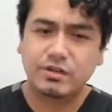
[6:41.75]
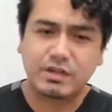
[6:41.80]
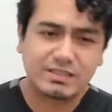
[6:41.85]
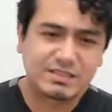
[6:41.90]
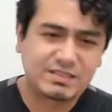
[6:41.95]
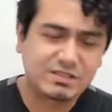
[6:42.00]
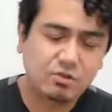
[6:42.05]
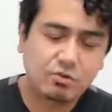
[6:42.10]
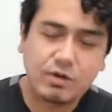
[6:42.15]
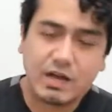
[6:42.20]
I
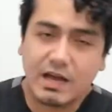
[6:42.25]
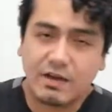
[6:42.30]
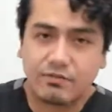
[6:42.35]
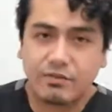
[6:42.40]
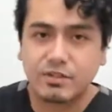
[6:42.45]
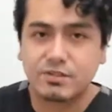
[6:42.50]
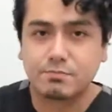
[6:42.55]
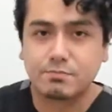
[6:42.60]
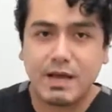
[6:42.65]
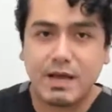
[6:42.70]
still have
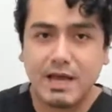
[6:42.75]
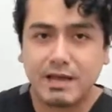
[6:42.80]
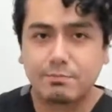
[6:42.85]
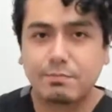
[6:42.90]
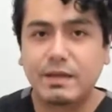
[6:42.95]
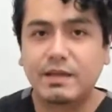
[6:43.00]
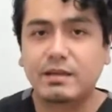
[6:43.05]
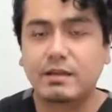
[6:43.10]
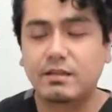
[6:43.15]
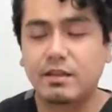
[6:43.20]
this back
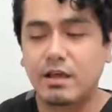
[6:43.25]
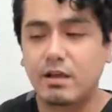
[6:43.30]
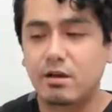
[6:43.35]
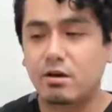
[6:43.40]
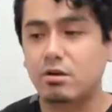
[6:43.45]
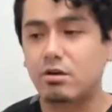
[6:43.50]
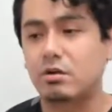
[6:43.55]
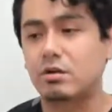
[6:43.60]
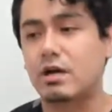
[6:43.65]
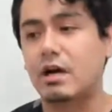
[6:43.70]
pain, and they
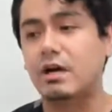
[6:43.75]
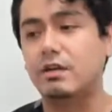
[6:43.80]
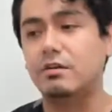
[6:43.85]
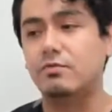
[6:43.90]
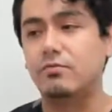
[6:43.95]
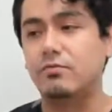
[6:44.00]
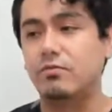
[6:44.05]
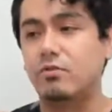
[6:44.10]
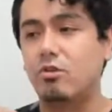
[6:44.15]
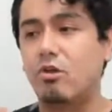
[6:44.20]
are kind
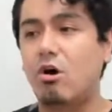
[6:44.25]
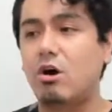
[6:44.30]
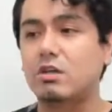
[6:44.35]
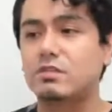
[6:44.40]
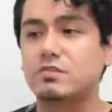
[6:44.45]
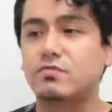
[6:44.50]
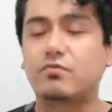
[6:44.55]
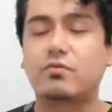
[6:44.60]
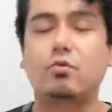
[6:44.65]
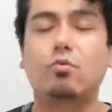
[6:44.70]
of
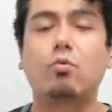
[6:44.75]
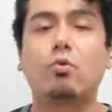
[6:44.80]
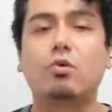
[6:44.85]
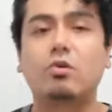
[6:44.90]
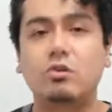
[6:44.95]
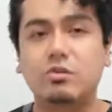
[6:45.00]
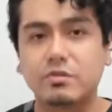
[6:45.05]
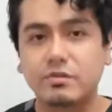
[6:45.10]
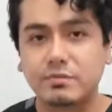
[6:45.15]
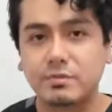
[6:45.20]
lost for
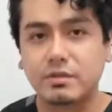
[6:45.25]
words.